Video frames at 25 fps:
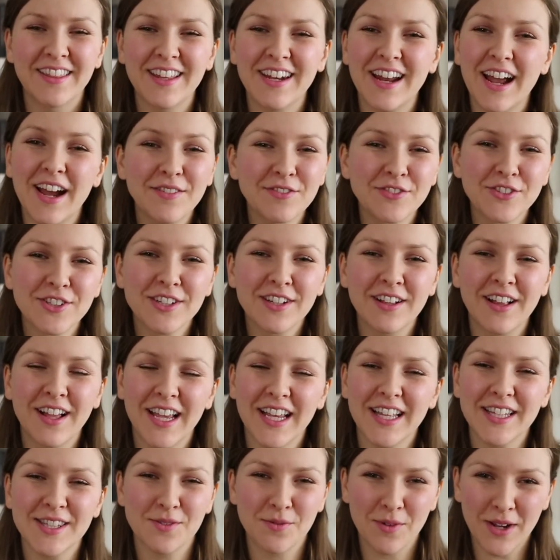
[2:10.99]
Then after a
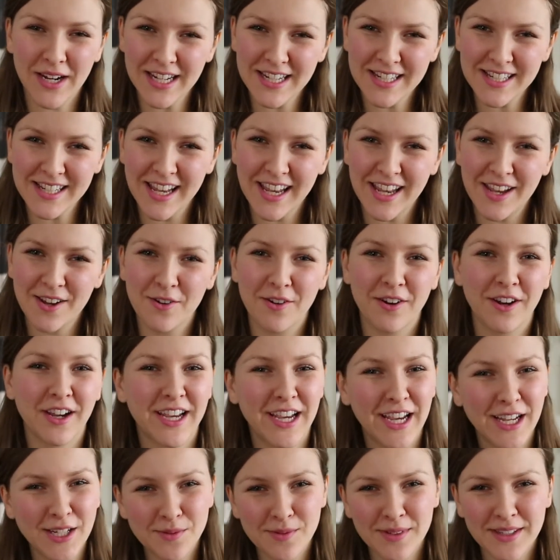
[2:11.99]
client's wedding day or
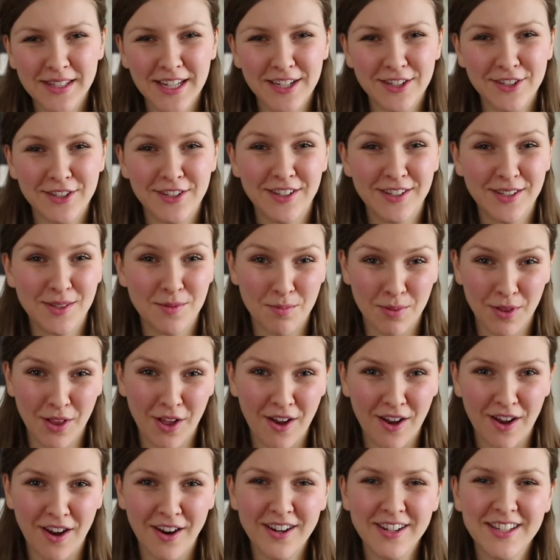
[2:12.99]
engagement session is
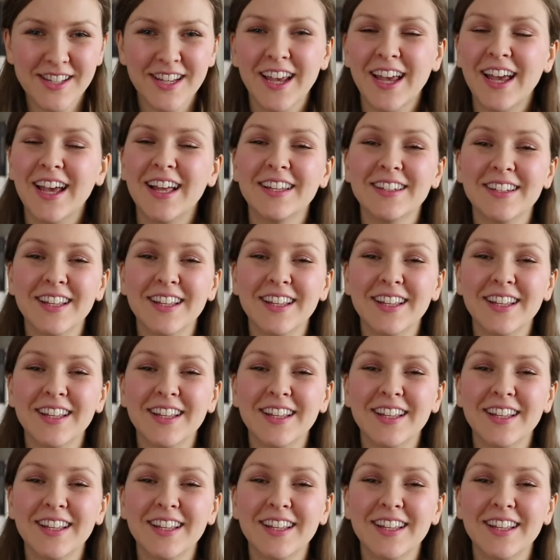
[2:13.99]
blogged,